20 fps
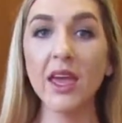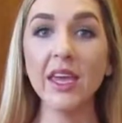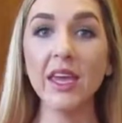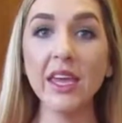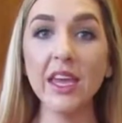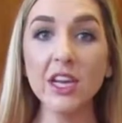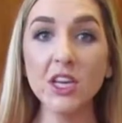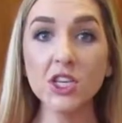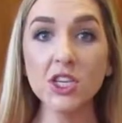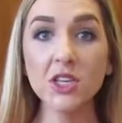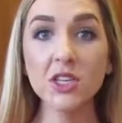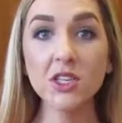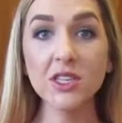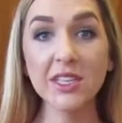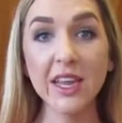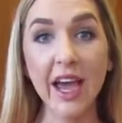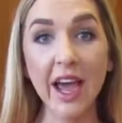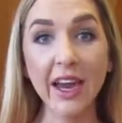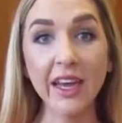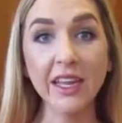Each
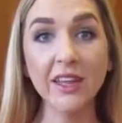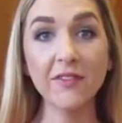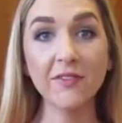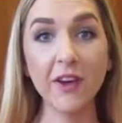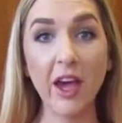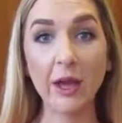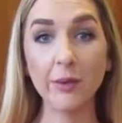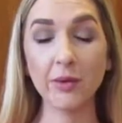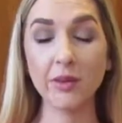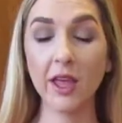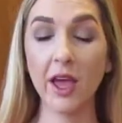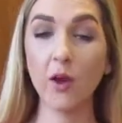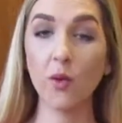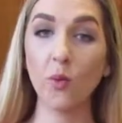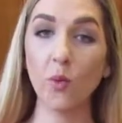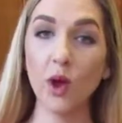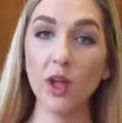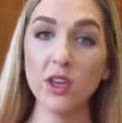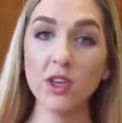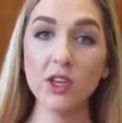tiny fiber,
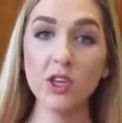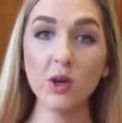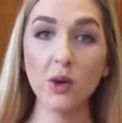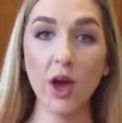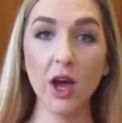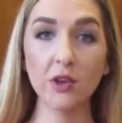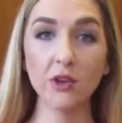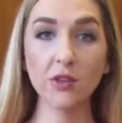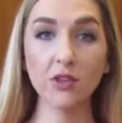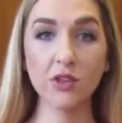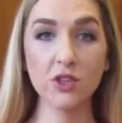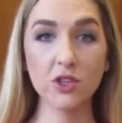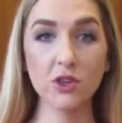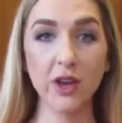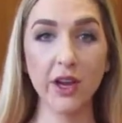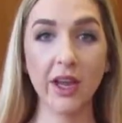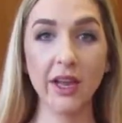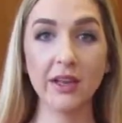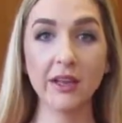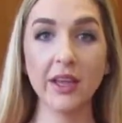that 1/200th
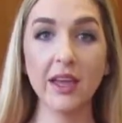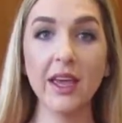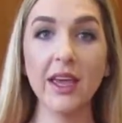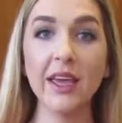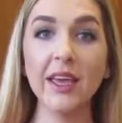strand,